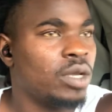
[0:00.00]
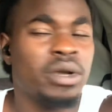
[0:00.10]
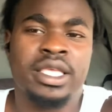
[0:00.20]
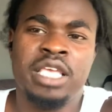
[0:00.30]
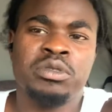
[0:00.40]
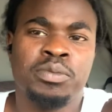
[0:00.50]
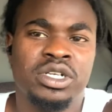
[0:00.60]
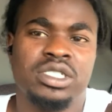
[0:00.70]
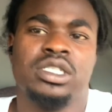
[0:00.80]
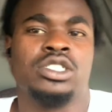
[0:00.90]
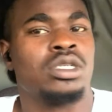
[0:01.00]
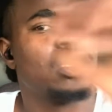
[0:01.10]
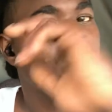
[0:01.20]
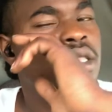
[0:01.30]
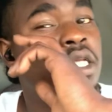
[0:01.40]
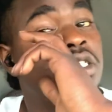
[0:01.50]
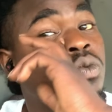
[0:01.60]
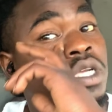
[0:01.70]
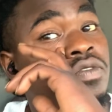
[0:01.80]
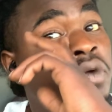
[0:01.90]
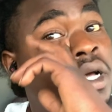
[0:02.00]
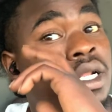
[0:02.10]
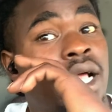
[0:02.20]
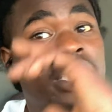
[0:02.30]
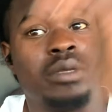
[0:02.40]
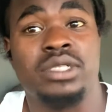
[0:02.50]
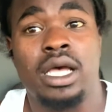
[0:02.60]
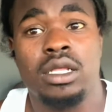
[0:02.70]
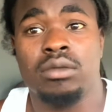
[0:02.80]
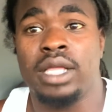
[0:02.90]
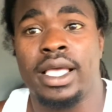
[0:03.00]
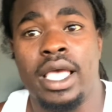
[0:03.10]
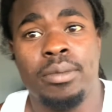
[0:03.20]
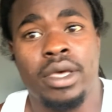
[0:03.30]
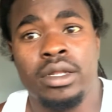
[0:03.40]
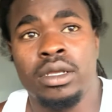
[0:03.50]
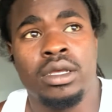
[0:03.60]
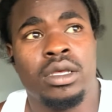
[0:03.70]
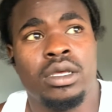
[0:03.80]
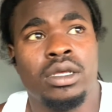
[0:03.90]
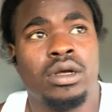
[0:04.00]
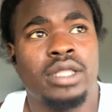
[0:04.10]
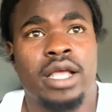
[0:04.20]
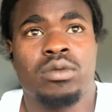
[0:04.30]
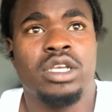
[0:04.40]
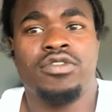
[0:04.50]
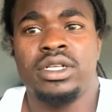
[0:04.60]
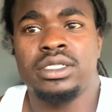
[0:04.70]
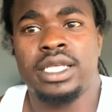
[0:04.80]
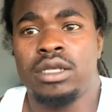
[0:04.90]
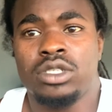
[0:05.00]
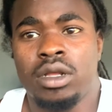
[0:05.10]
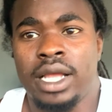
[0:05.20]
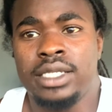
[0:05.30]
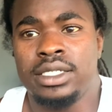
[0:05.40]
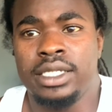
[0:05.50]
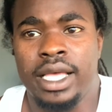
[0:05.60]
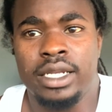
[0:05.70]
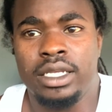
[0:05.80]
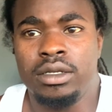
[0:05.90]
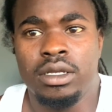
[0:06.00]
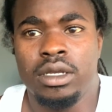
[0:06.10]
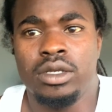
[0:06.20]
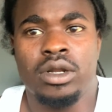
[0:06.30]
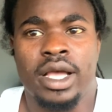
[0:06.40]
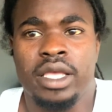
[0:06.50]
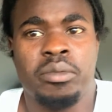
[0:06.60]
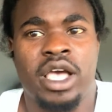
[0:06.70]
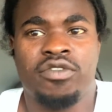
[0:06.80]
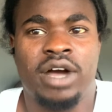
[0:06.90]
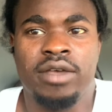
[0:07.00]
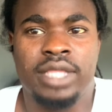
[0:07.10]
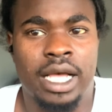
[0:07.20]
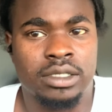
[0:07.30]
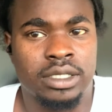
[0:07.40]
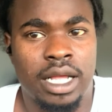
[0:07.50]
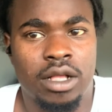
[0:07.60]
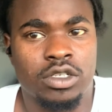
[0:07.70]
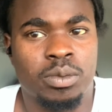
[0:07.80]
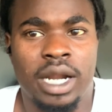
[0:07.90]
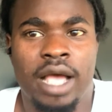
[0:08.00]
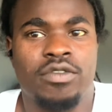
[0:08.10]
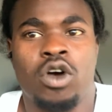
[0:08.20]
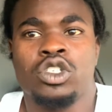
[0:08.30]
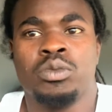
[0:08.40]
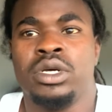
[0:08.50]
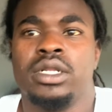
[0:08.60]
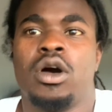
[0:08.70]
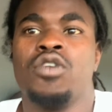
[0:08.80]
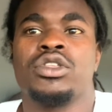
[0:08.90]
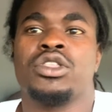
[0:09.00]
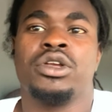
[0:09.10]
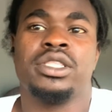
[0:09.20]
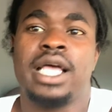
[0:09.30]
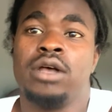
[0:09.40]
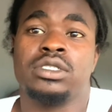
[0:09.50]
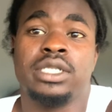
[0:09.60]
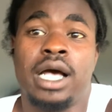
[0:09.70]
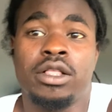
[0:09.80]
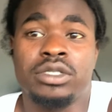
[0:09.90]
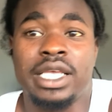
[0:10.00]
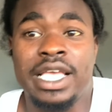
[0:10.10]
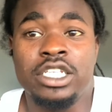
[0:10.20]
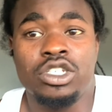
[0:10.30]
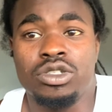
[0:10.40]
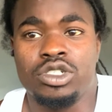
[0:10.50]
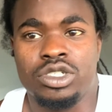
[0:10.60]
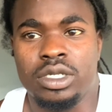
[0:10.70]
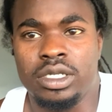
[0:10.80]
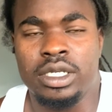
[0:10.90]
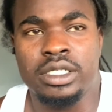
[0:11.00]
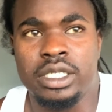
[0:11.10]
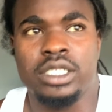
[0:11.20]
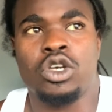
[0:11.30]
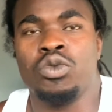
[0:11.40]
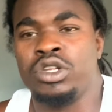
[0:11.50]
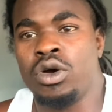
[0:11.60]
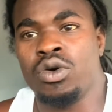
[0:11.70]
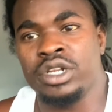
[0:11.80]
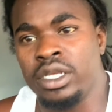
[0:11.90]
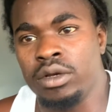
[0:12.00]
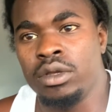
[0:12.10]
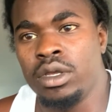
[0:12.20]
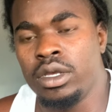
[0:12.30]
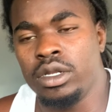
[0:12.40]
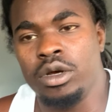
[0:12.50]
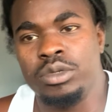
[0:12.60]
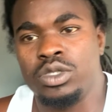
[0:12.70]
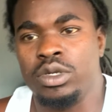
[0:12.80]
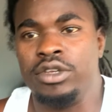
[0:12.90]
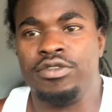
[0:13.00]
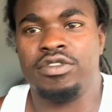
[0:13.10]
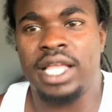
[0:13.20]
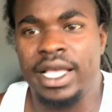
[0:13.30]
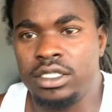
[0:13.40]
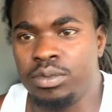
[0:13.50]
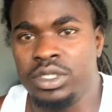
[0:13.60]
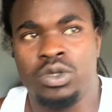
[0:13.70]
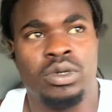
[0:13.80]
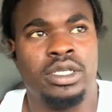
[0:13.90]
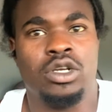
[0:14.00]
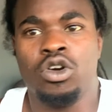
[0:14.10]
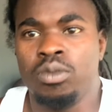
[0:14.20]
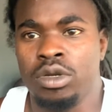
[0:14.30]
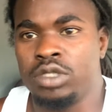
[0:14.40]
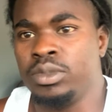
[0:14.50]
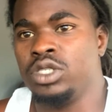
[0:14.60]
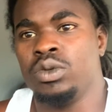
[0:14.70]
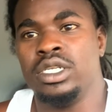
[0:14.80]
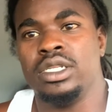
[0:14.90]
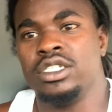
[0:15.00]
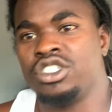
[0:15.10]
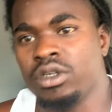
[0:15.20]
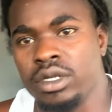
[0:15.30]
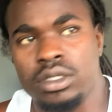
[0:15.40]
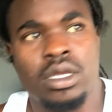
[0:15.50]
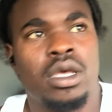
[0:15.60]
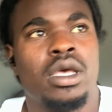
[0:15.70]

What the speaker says: but keeps pushing this refund, and I keep telling him like, hey man, you know that refund sounds all nice and dandy. You know, I get back $5,000, but I've also put over $30,000 into this whole ordeal. You know, between flights, between Ubers, between insurance.